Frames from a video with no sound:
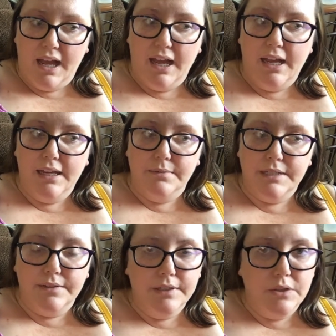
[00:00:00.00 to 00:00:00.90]
am
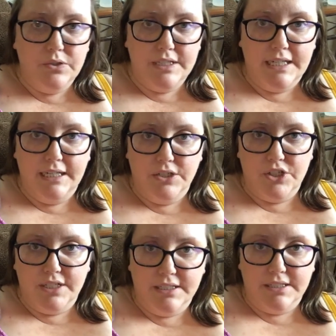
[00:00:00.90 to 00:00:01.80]
definitely losing
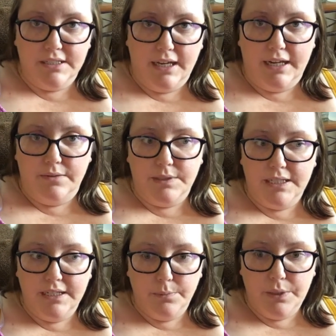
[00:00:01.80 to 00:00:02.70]
inches. Like, I'm
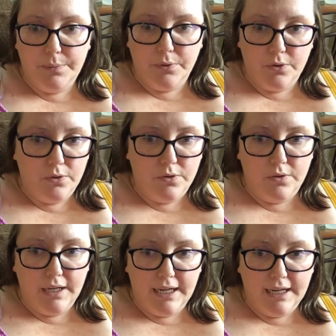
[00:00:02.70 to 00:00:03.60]
seeing
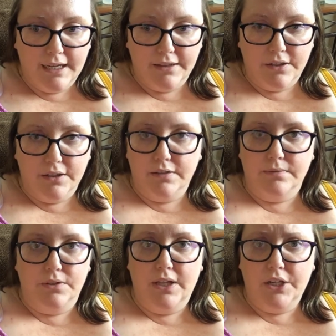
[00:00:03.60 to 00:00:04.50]
people and
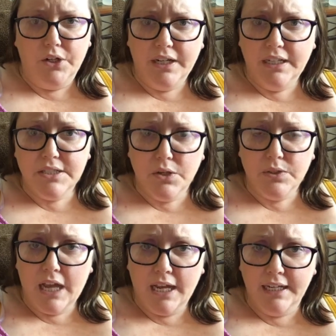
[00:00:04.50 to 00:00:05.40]
they're like, you're getting so
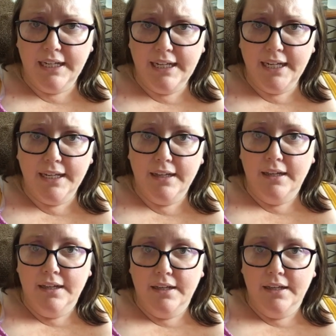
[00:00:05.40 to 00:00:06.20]
tiny.